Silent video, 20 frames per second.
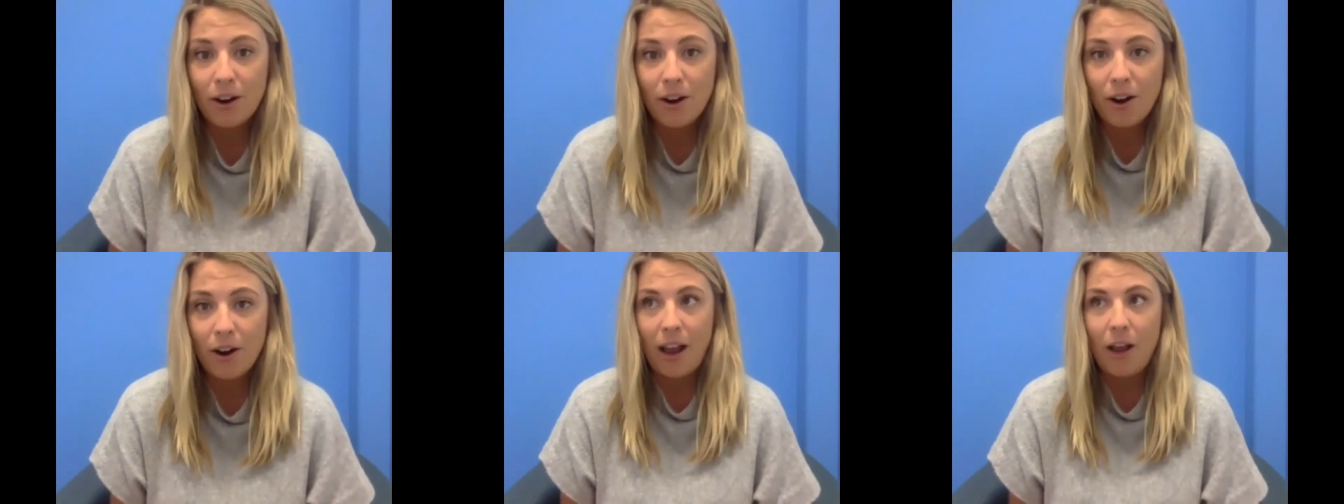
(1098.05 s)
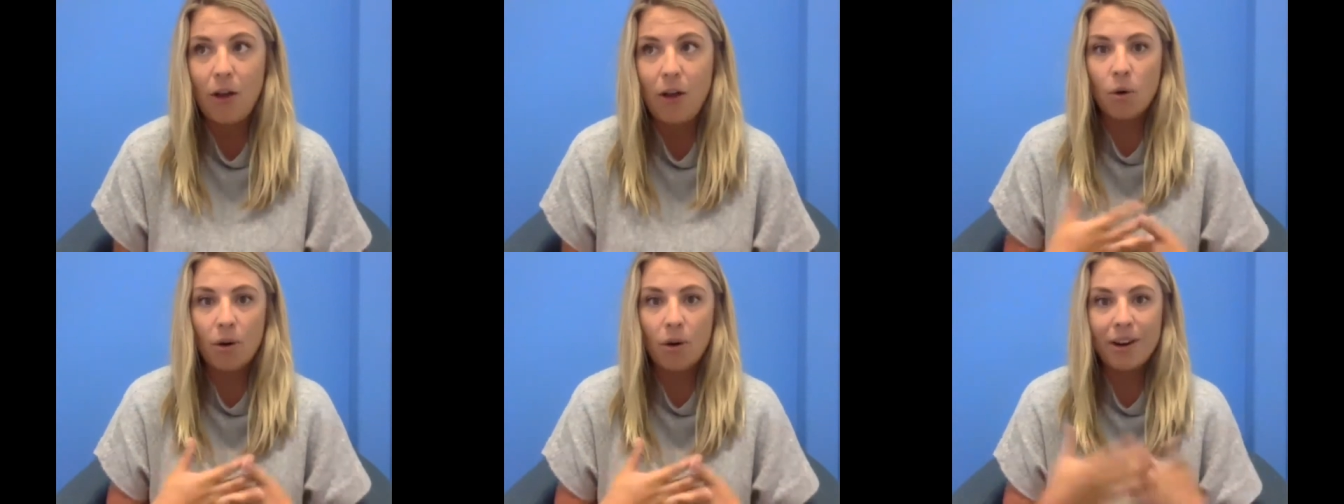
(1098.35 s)
I
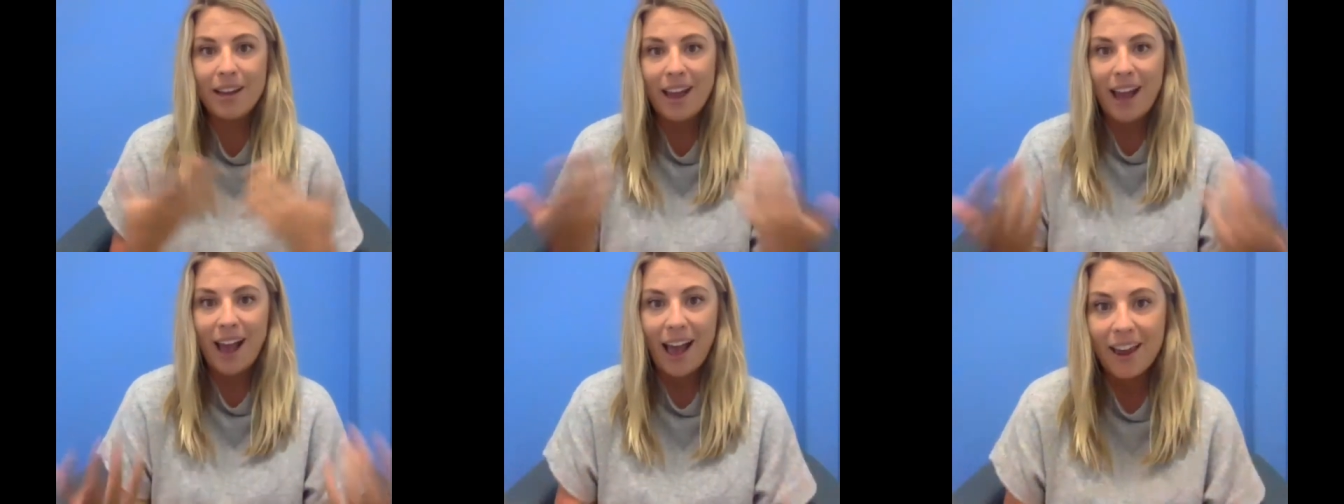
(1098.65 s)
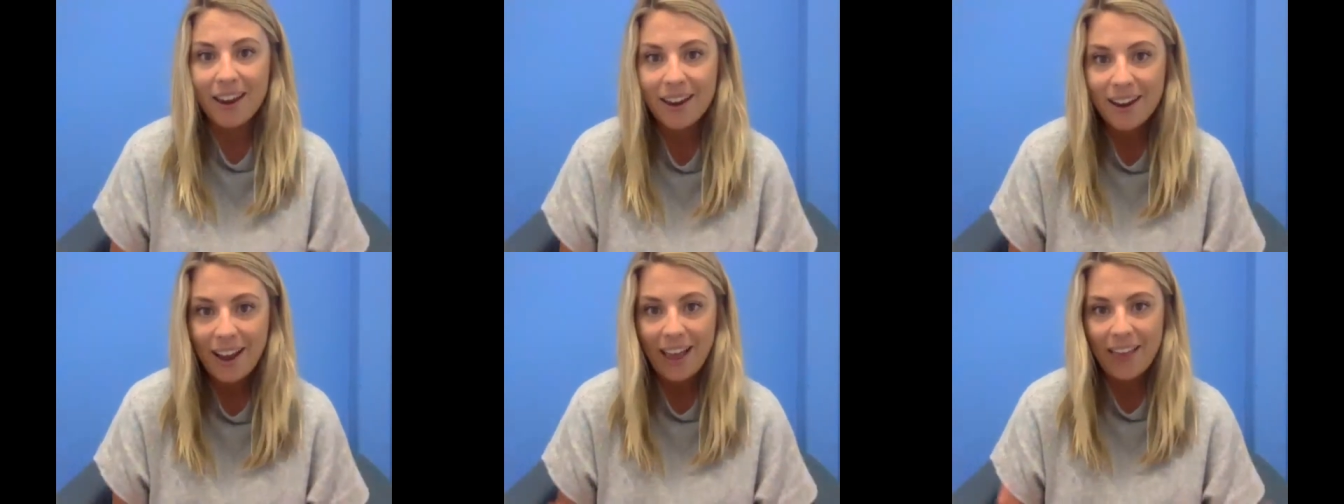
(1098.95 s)
already
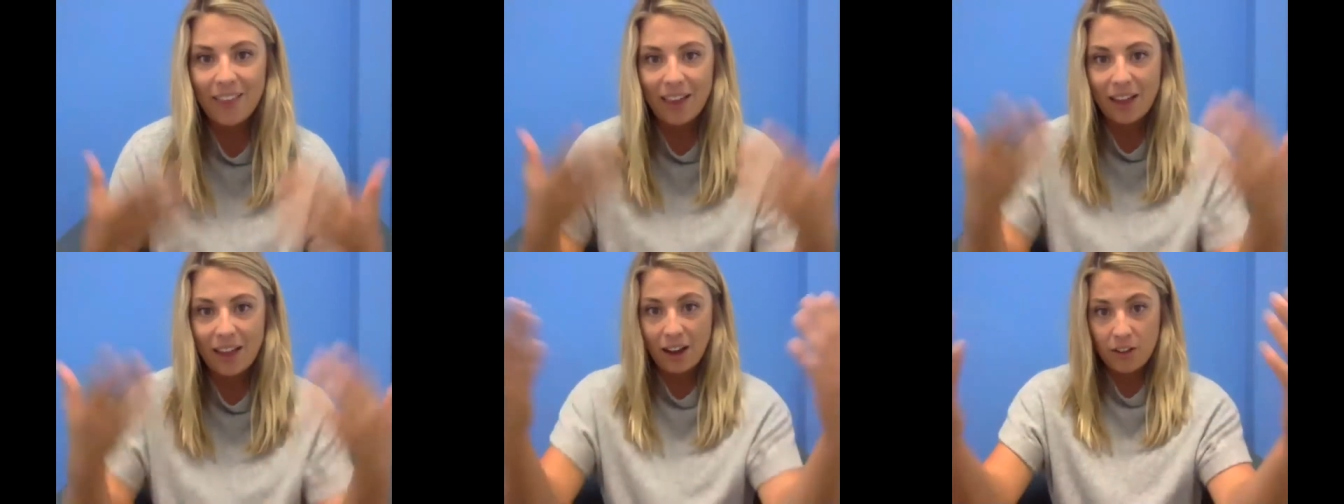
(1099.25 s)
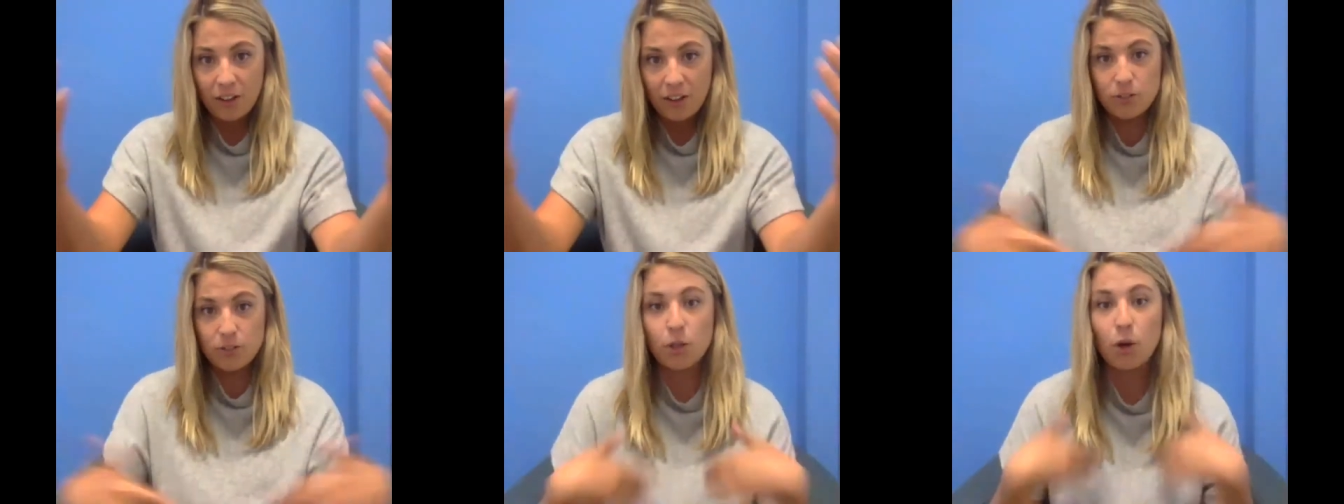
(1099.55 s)
had it and that
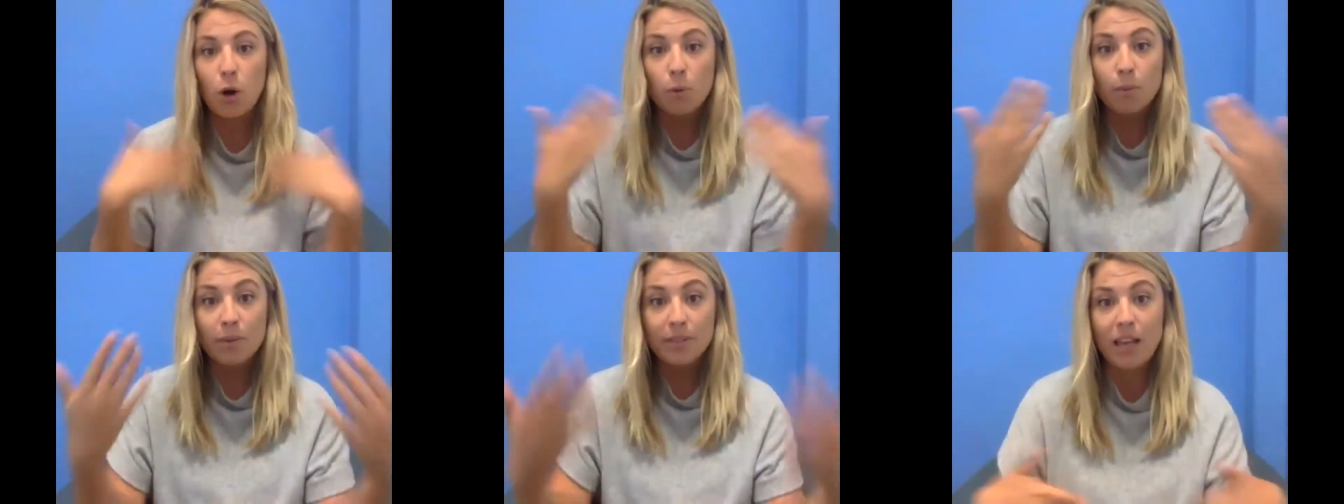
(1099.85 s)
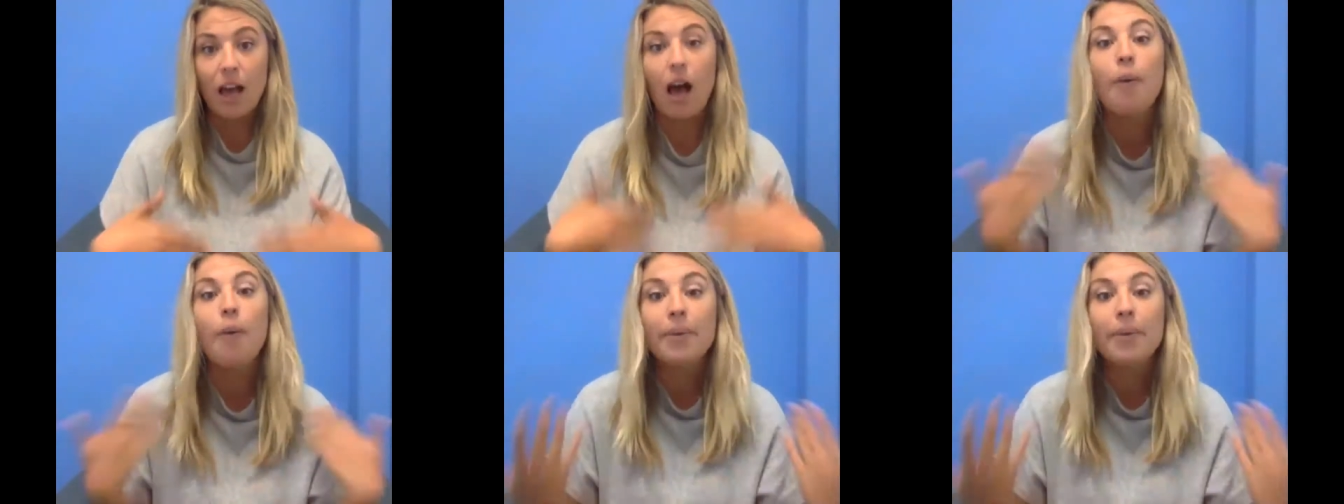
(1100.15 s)
as though it was
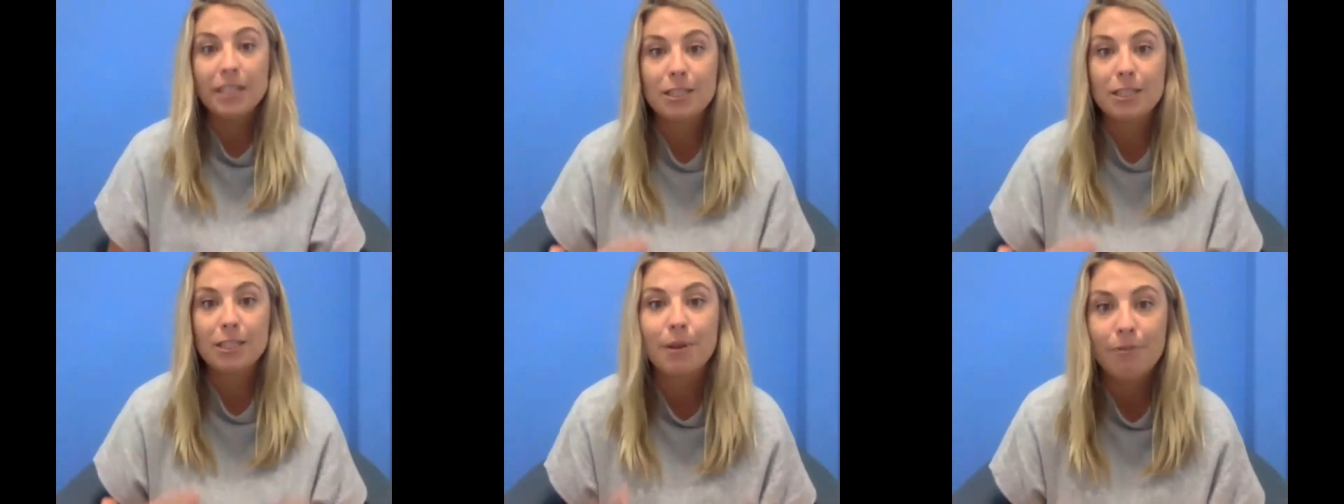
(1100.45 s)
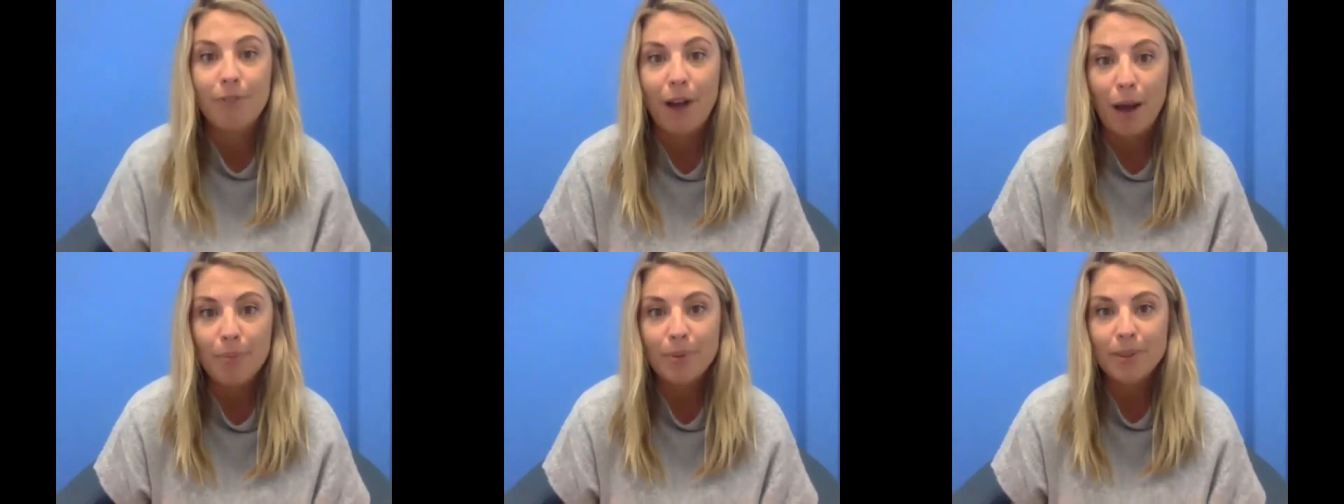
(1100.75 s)
coming to me
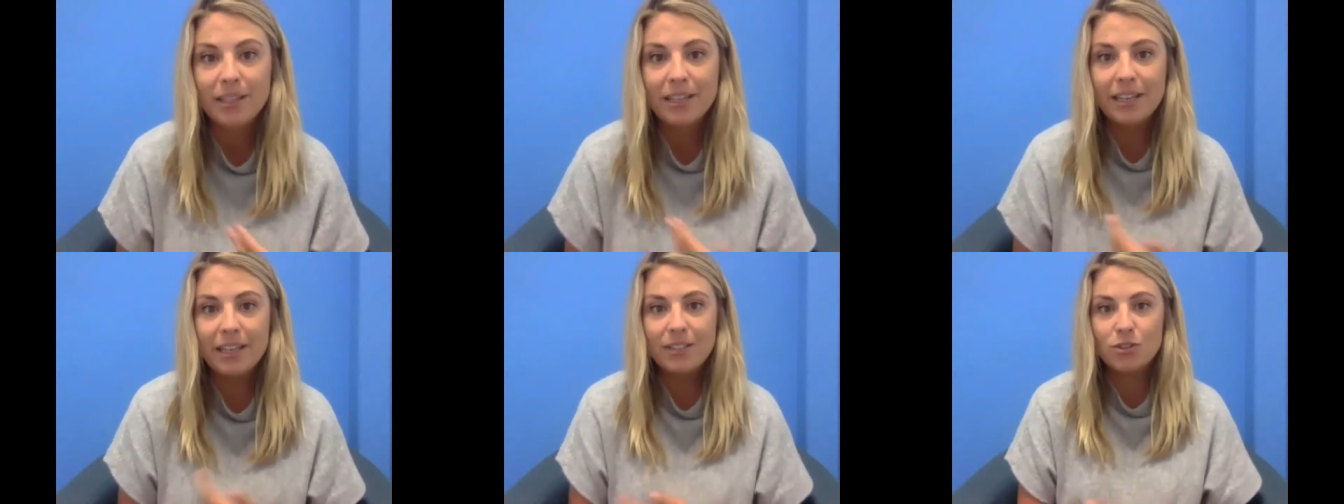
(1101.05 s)
rapidly.